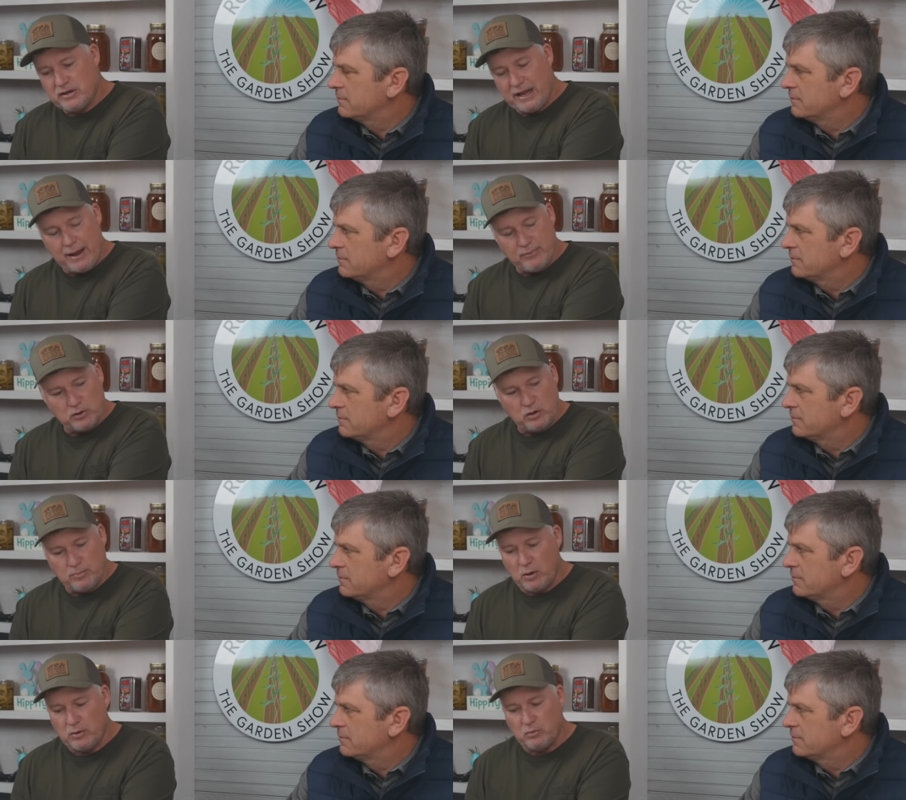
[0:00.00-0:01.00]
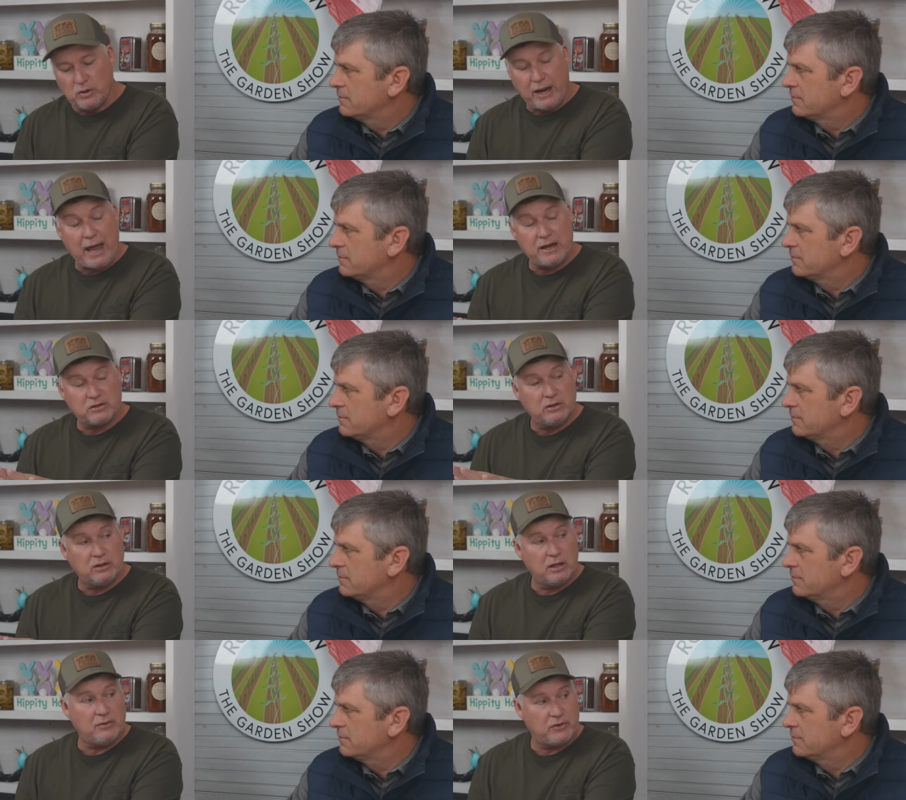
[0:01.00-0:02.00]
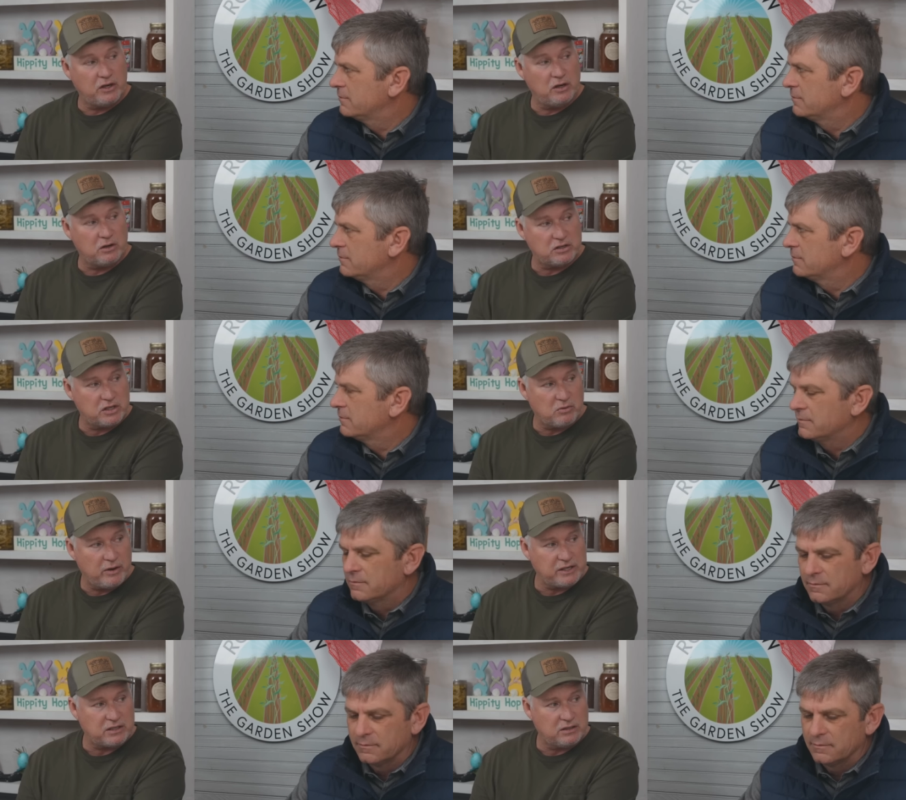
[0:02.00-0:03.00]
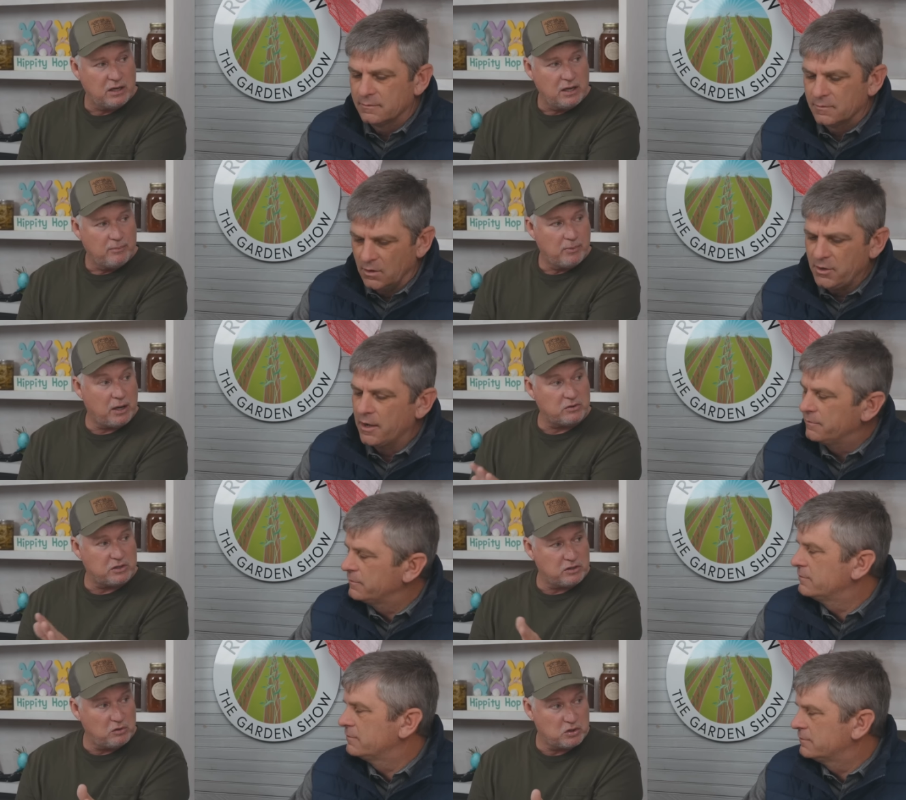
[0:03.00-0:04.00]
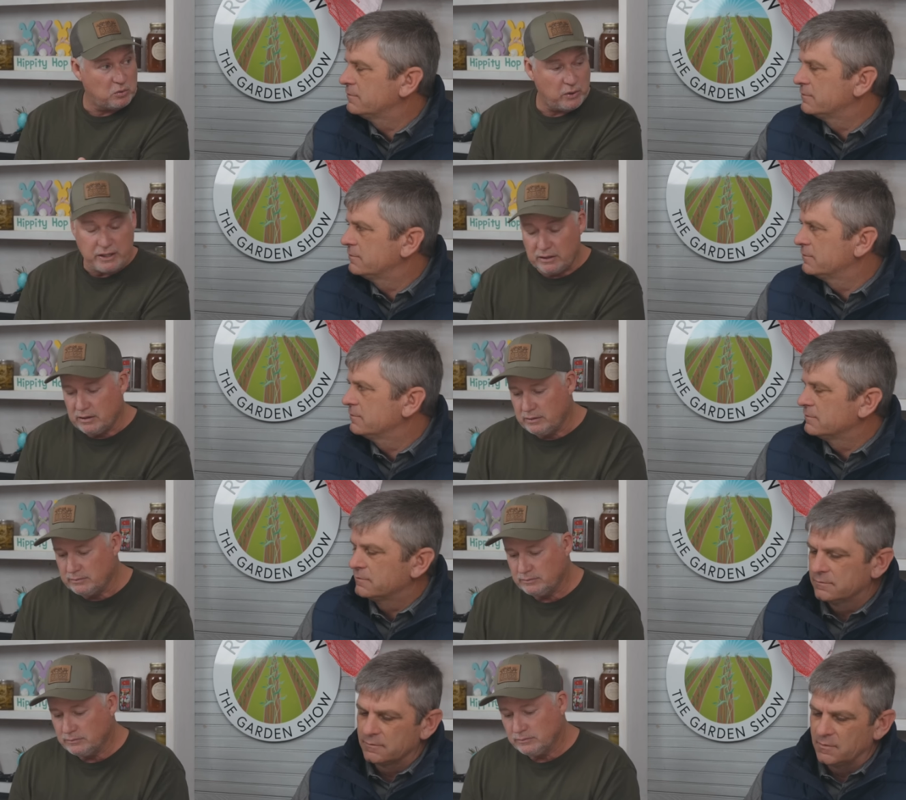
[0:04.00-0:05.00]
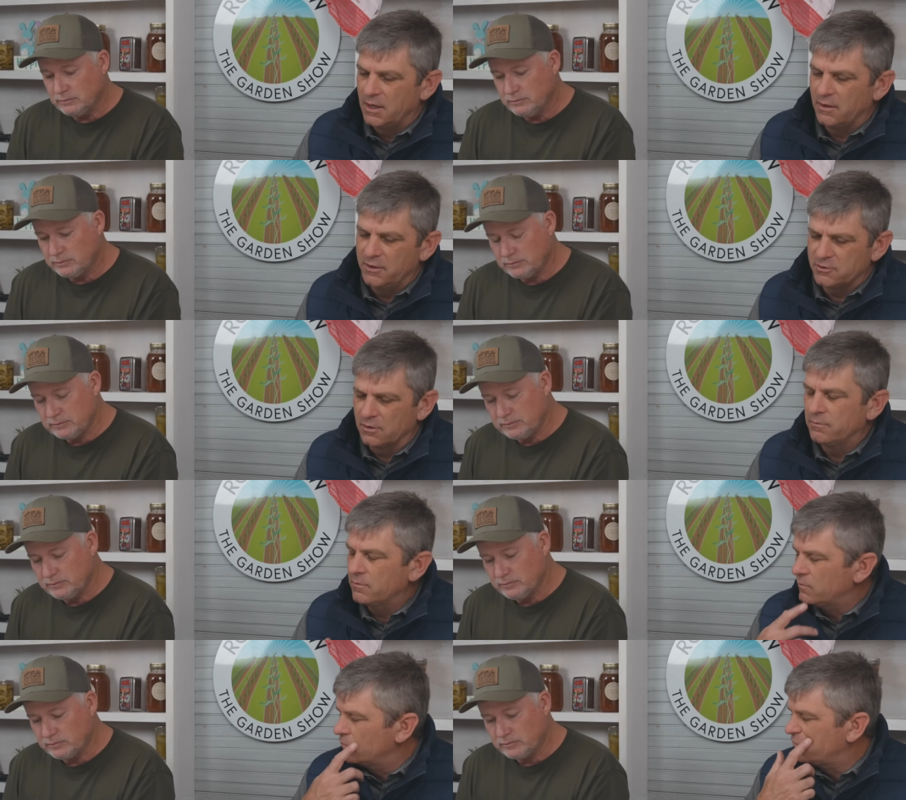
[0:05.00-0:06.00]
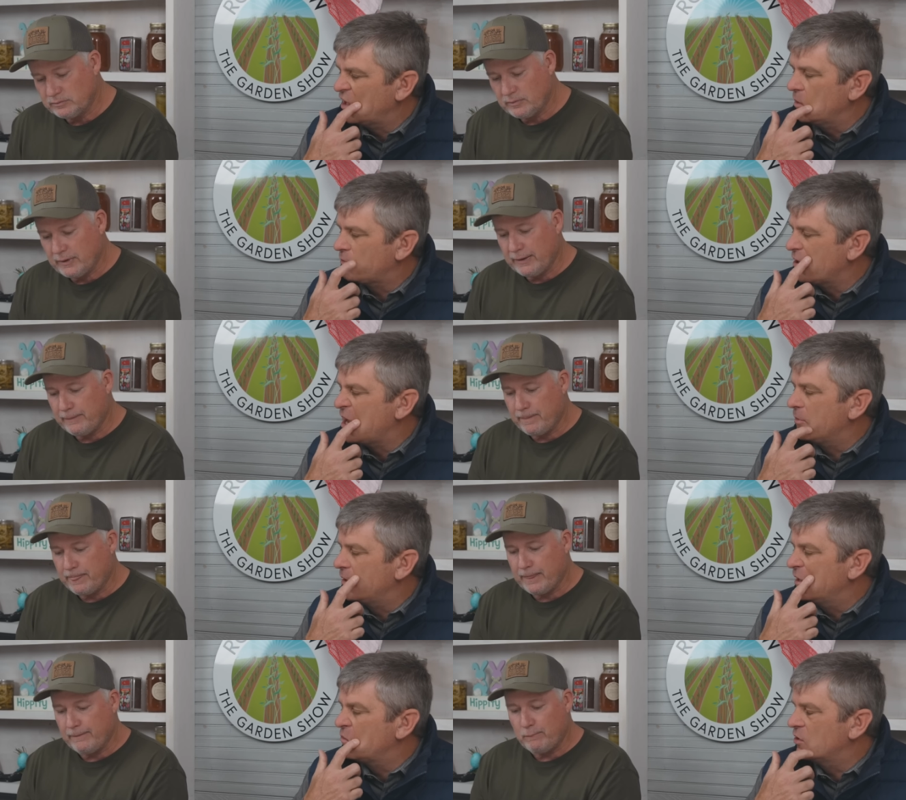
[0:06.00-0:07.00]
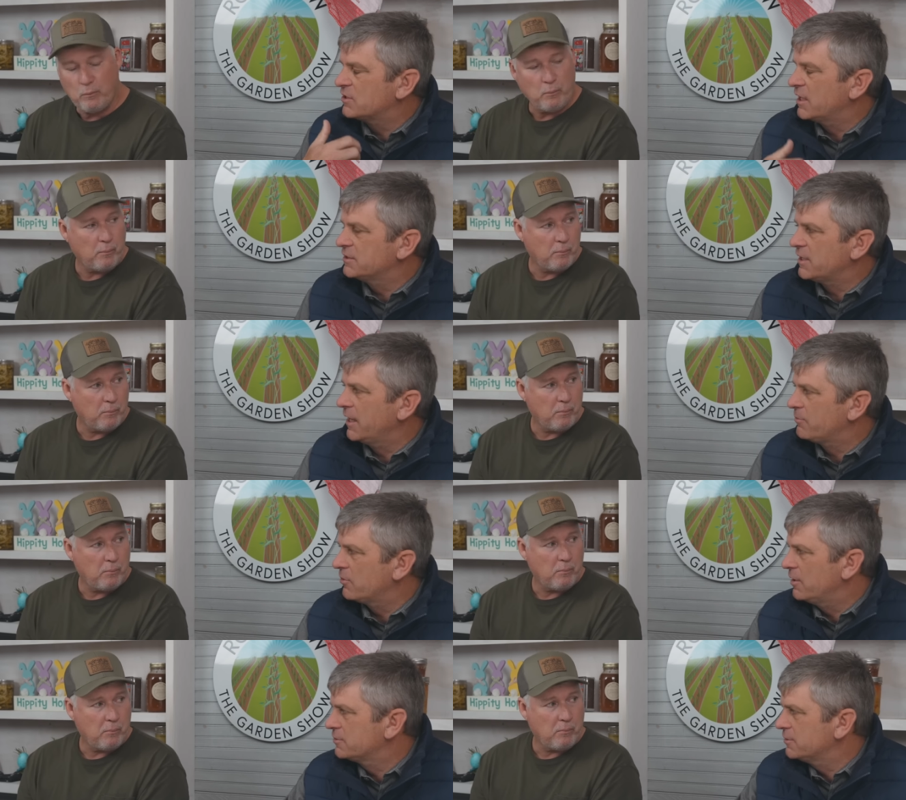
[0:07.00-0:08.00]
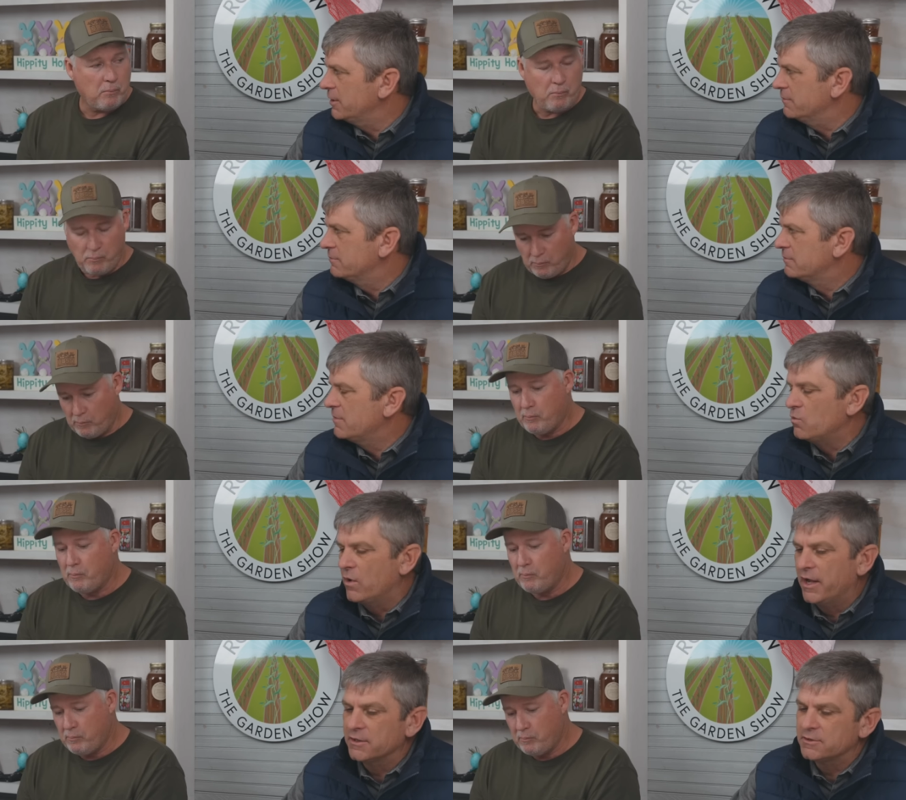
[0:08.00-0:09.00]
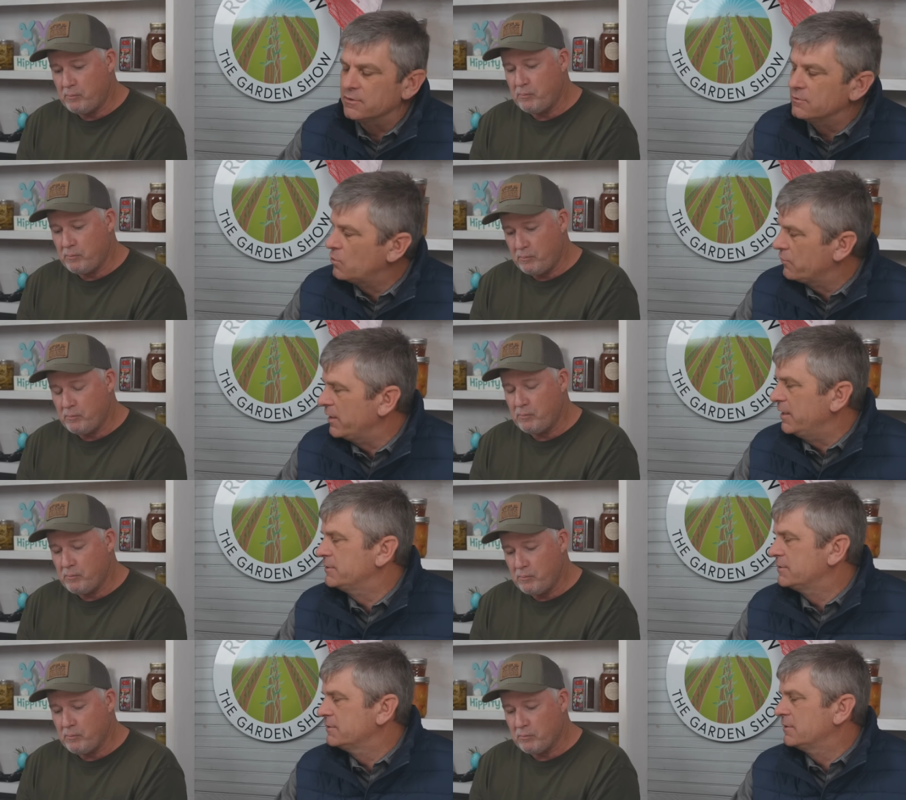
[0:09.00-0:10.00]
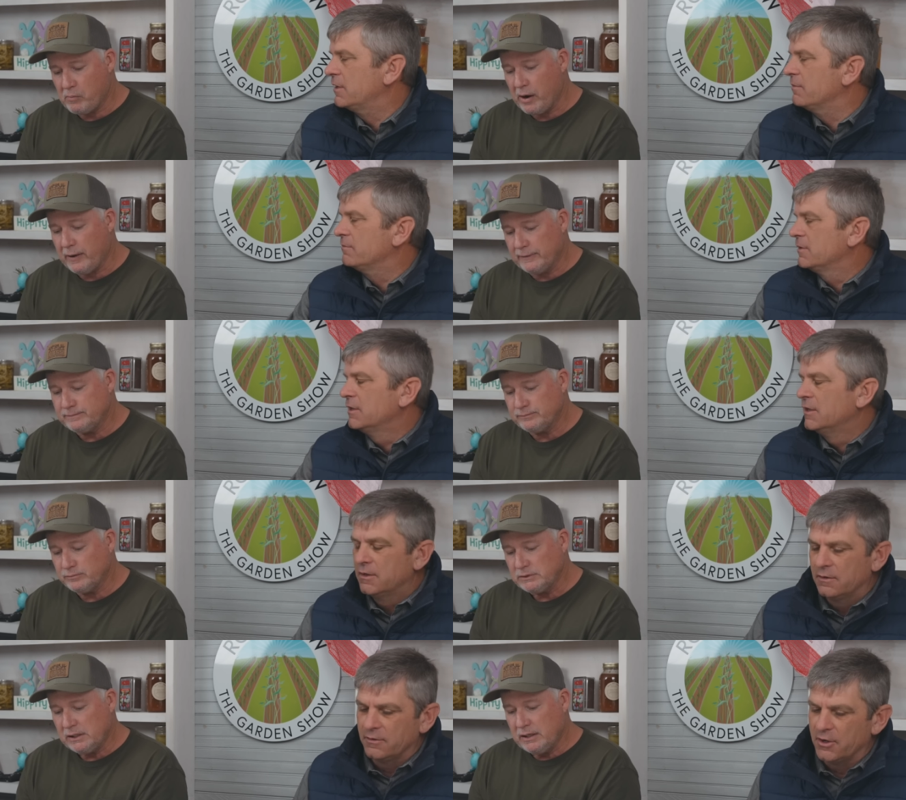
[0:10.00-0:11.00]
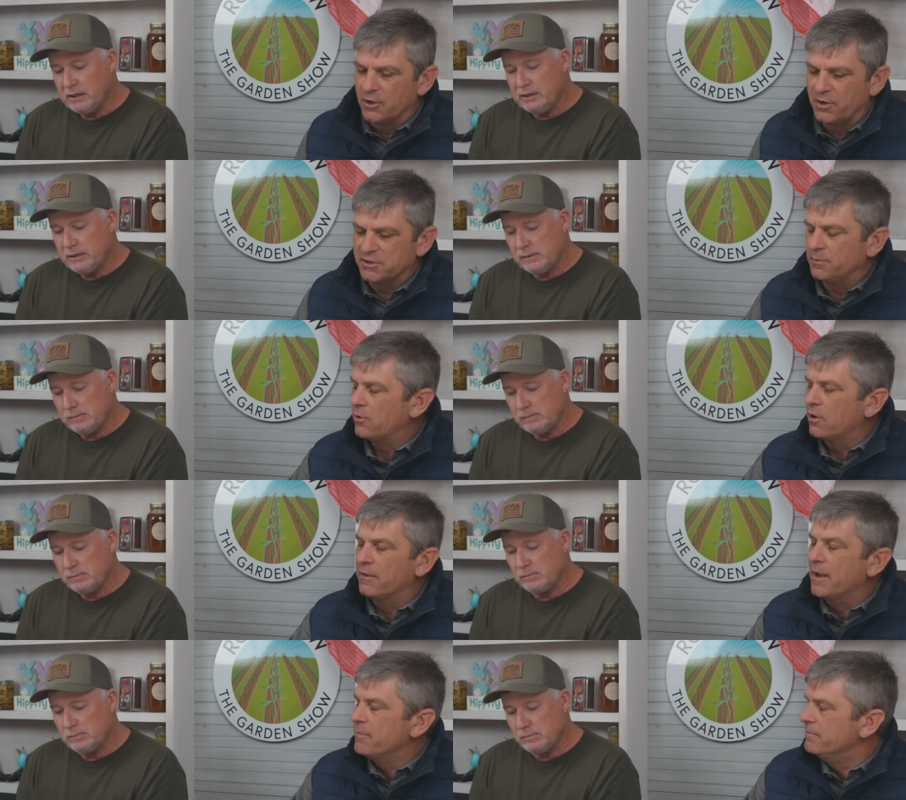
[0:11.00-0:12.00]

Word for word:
Speaker 1: type that grew up on it would actually love the younger generation oh, yeah. because it's so sweet. Yeah, these are
Speaker 2: fairly predominant in roadside stand production in Midwest and Northeast. They're, right. They're increasing part of that